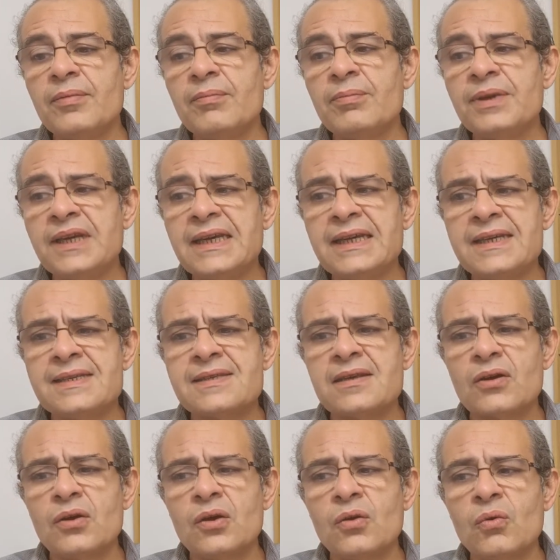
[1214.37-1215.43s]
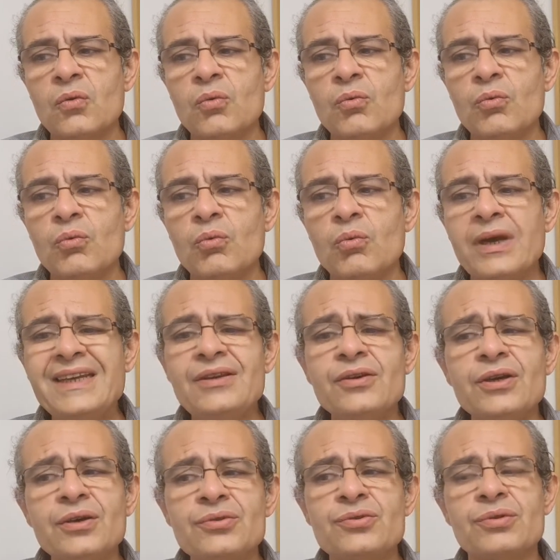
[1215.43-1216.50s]
Please, when you
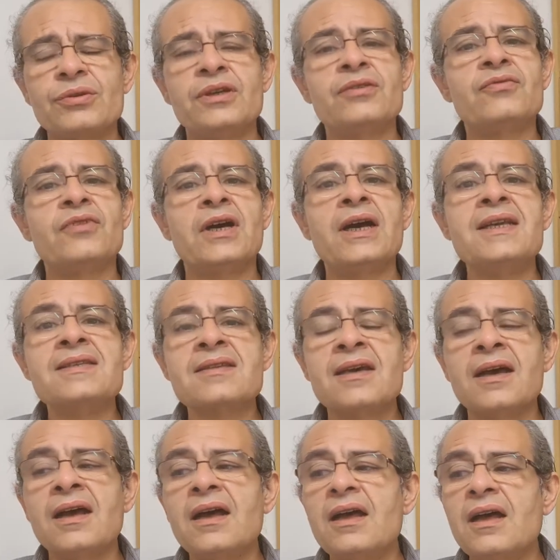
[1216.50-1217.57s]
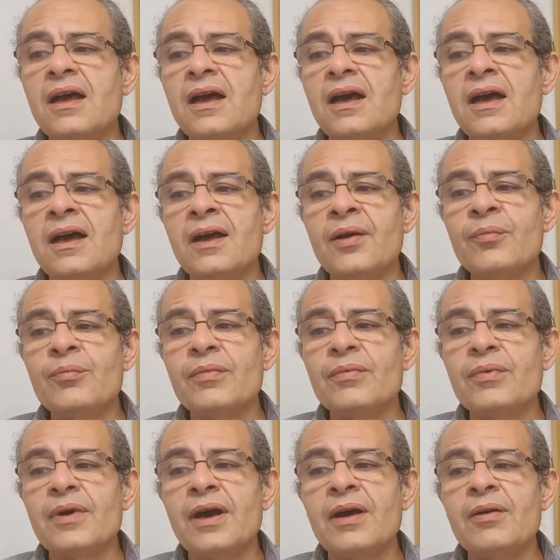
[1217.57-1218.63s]
go to an advisor, I'm
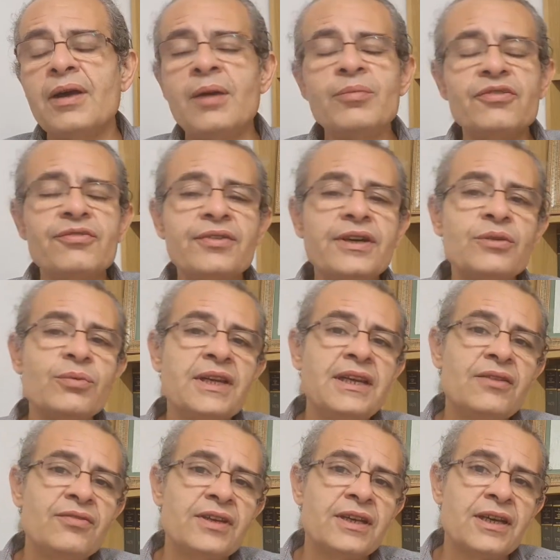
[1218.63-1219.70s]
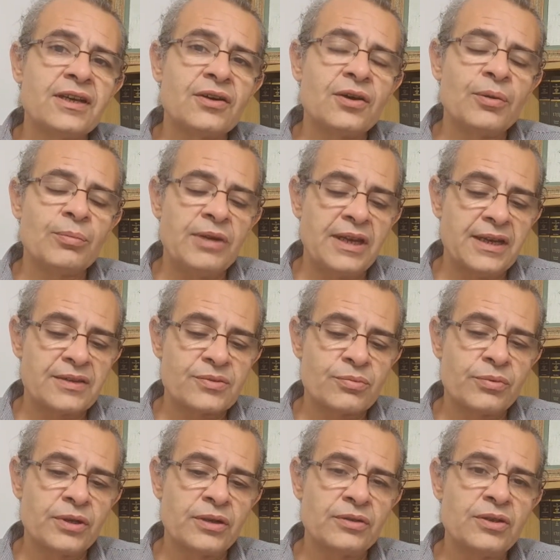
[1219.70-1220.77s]
afraid we live in a complex
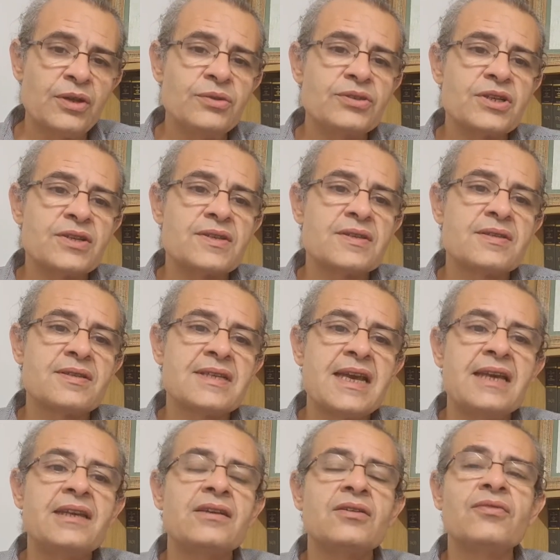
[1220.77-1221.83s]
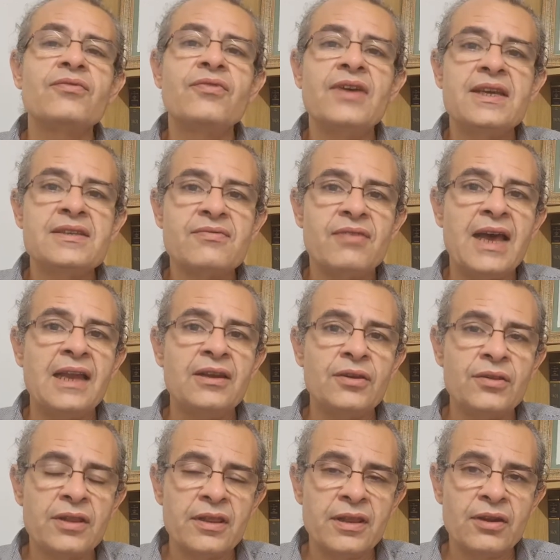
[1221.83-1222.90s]
world. Don't just take it on face value
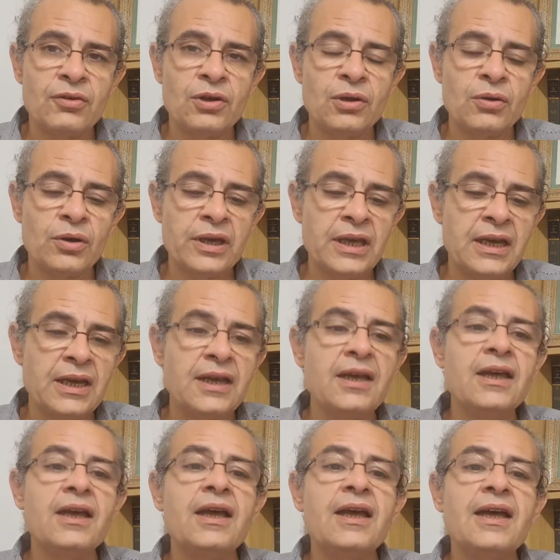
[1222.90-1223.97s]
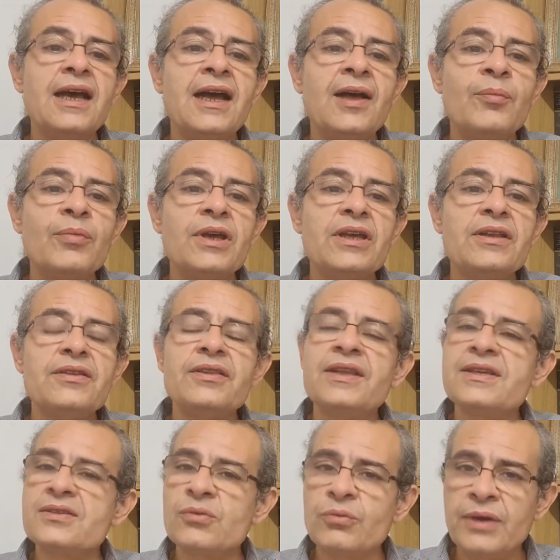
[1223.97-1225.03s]
that they're a lawyer.
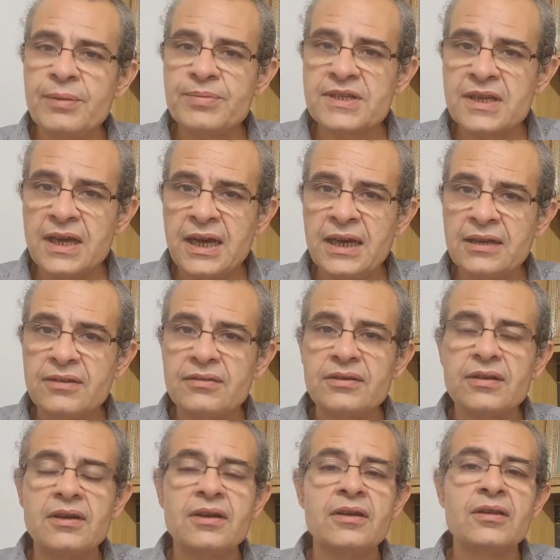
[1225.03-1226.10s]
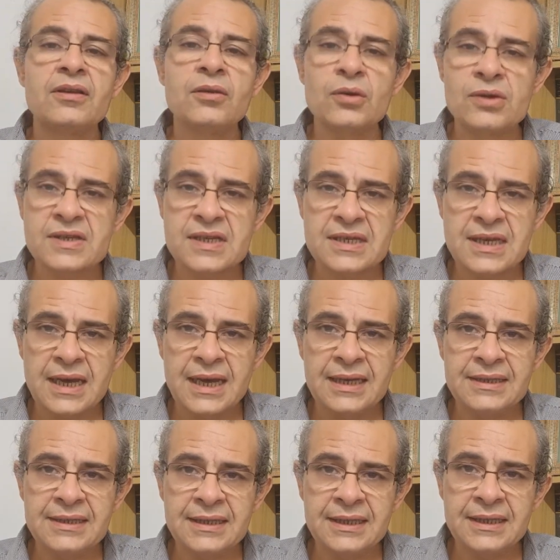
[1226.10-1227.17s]
There's a website, Law
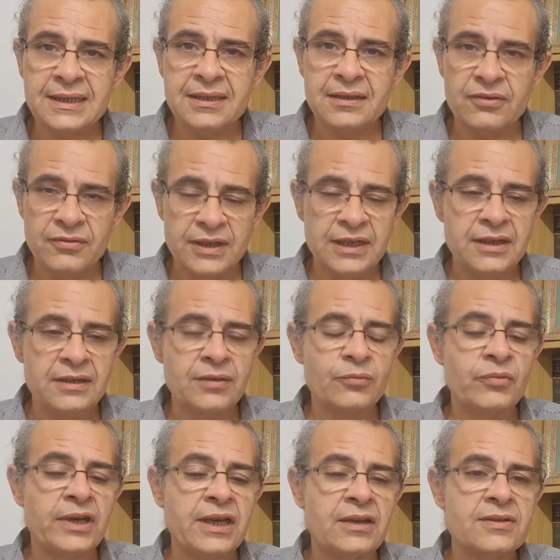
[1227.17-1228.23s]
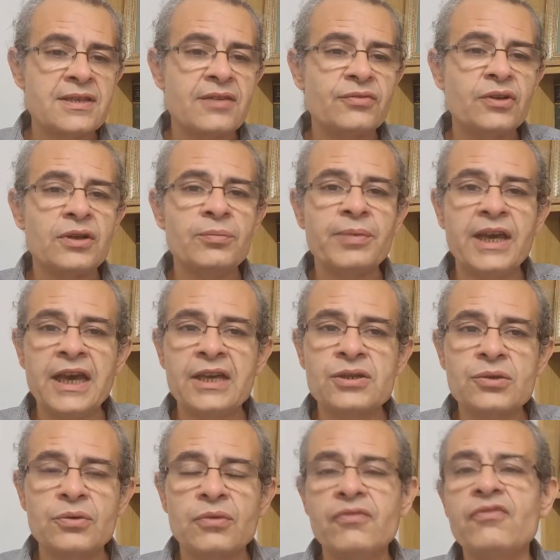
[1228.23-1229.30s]
Society of England and Wales. They've got a
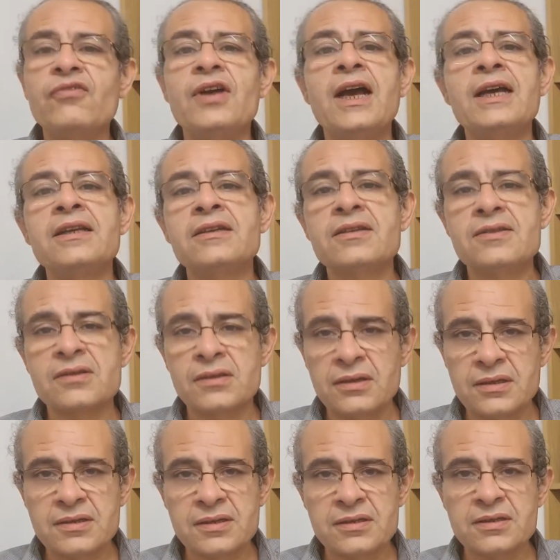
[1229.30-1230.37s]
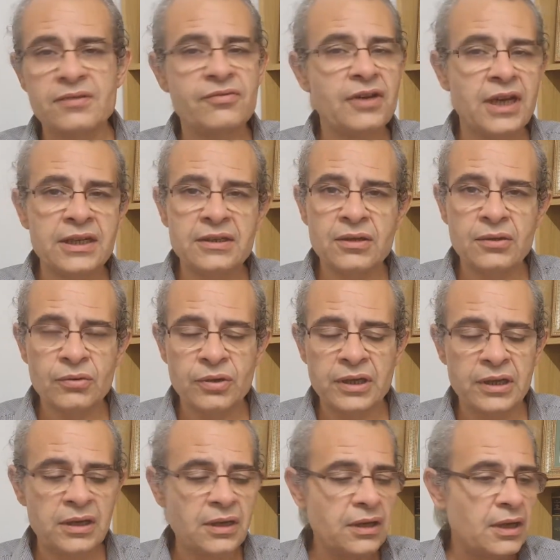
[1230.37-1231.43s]
page called Find a Solicitor, Find a
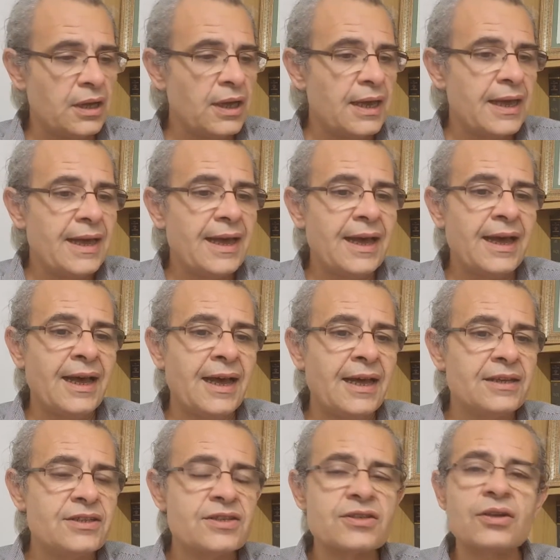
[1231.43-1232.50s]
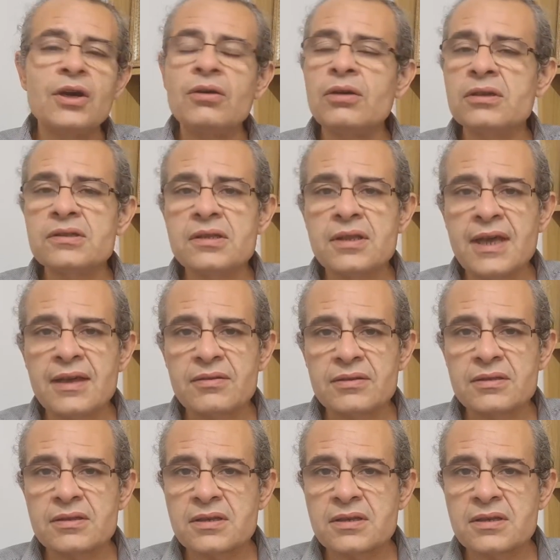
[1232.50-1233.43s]
Lawyer. Just go onto that